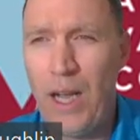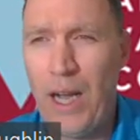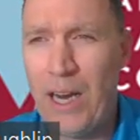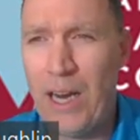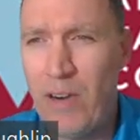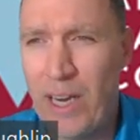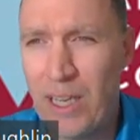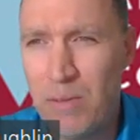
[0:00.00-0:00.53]

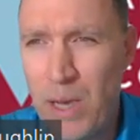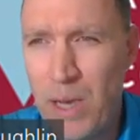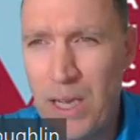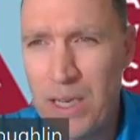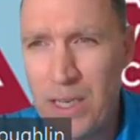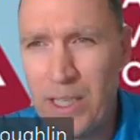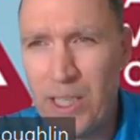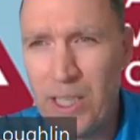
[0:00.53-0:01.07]
I
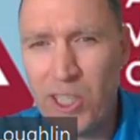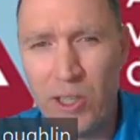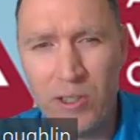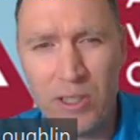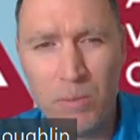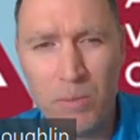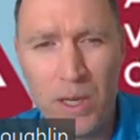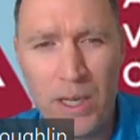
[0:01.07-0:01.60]
recommend that you come
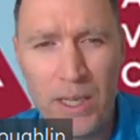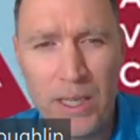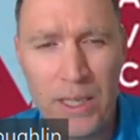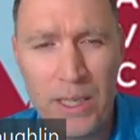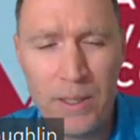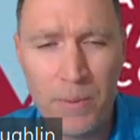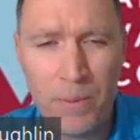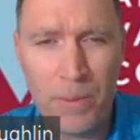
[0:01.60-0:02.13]
to
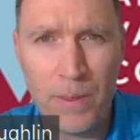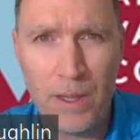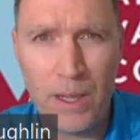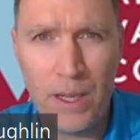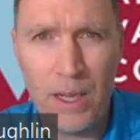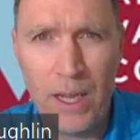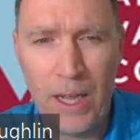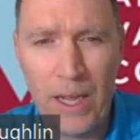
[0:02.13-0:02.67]
my
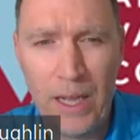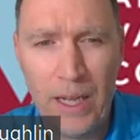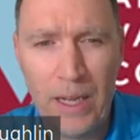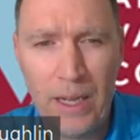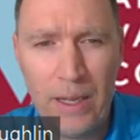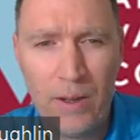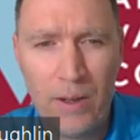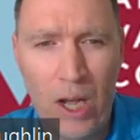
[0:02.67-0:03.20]

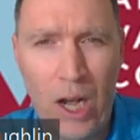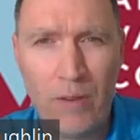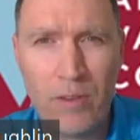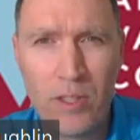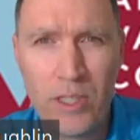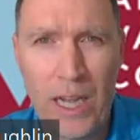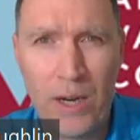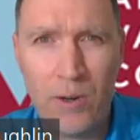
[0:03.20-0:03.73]

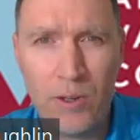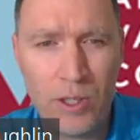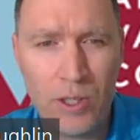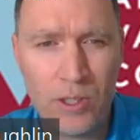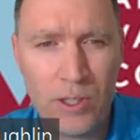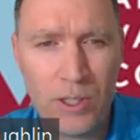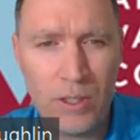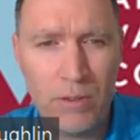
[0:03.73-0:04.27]
office
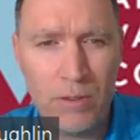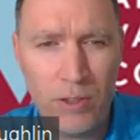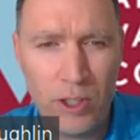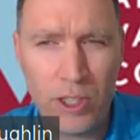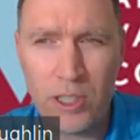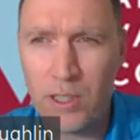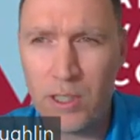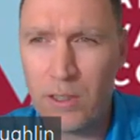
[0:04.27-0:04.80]
hours
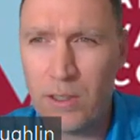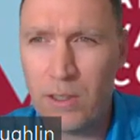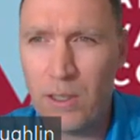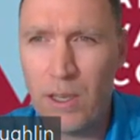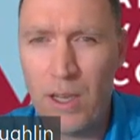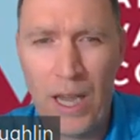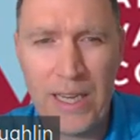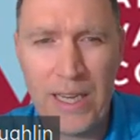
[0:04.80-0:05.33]
first,
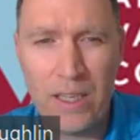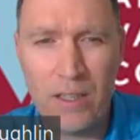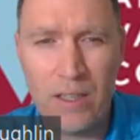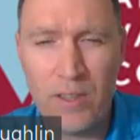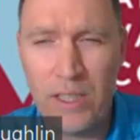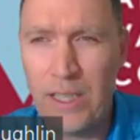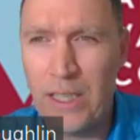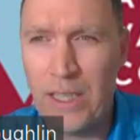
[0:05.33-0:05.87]
and then if
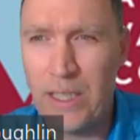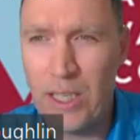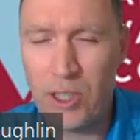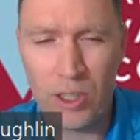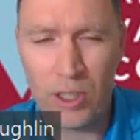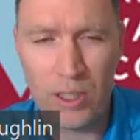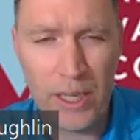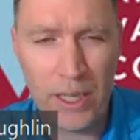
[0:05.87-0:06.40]
you need
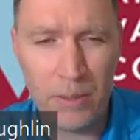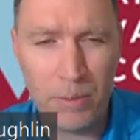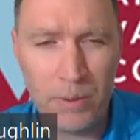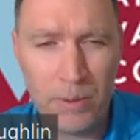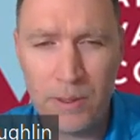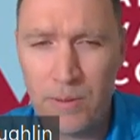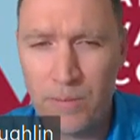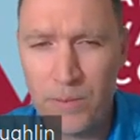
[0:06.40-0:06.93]
additional help,
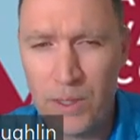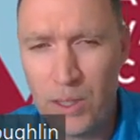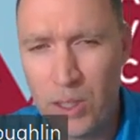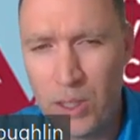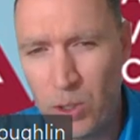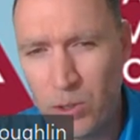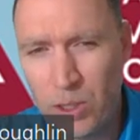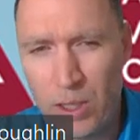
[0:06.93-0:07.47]

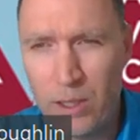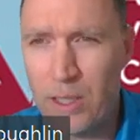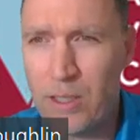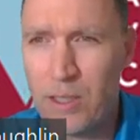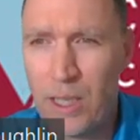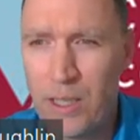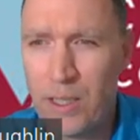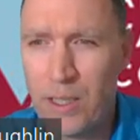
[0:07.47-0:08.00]
go to the
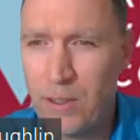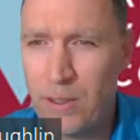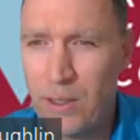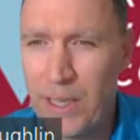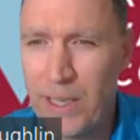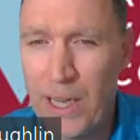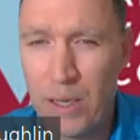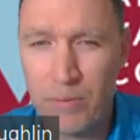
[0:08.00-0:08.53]
Learning Center
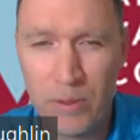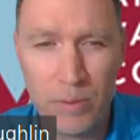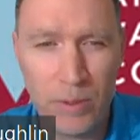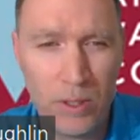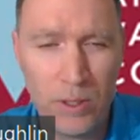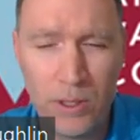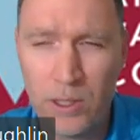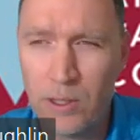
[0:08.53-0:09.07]
and get help from
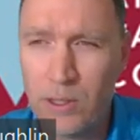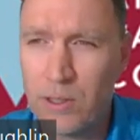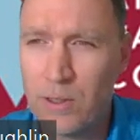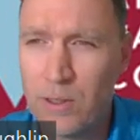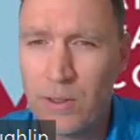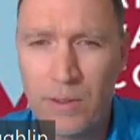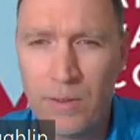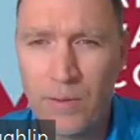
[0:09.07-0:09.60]
the tutors.
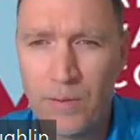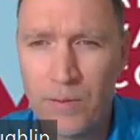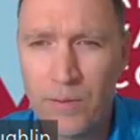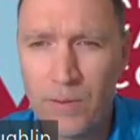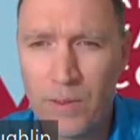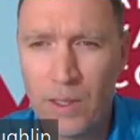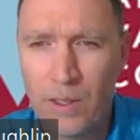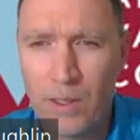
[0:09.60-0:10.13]

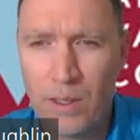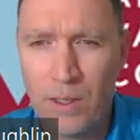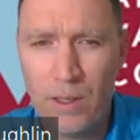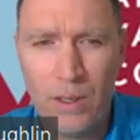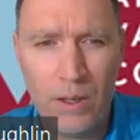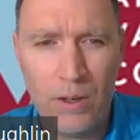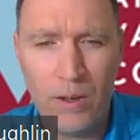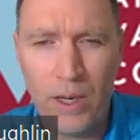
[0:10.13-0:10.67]

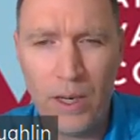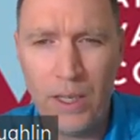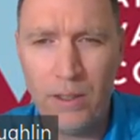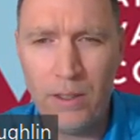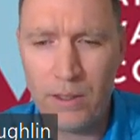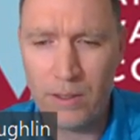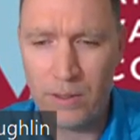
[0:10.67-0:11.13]
Alright.